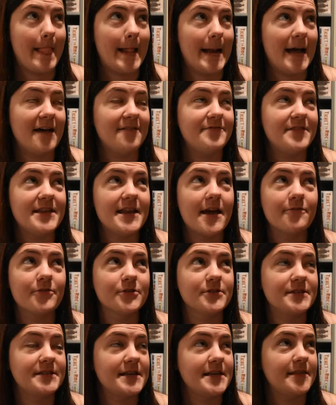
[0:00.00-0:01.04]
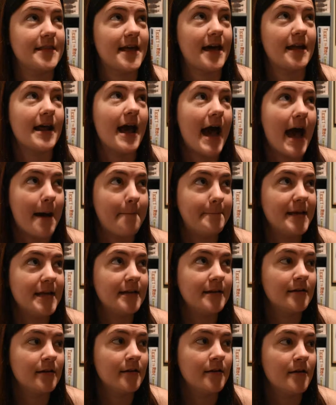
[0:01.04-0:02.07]
I've never seen that
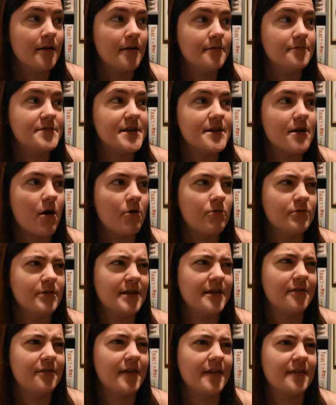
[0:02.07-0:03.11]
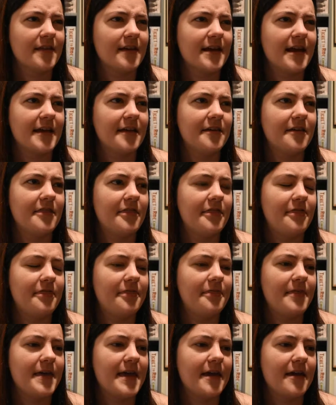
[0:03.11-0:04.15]
happen. The only thing that I could
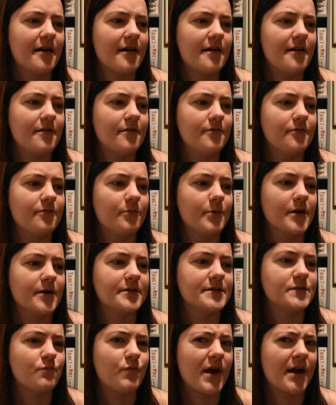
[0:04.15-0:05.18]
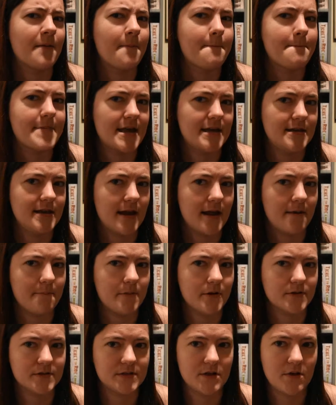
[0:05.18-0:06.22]
think of where it's recommending
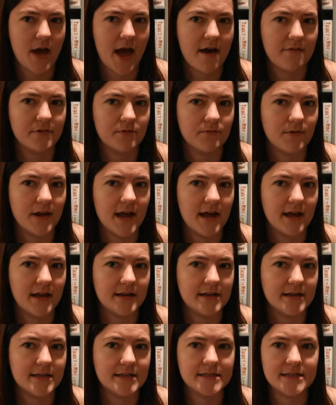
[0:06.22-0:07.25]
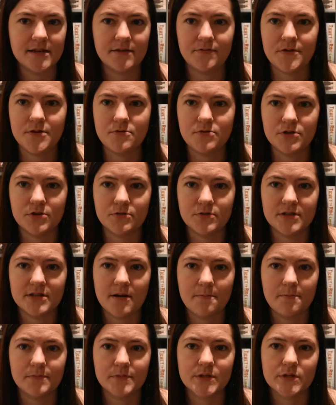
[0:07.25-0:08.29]
books you haven't read is if you do
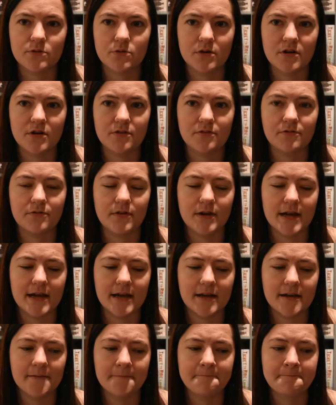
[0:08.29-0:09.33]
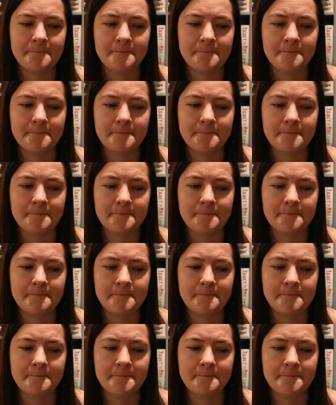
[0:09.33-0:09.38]
some sort of, like,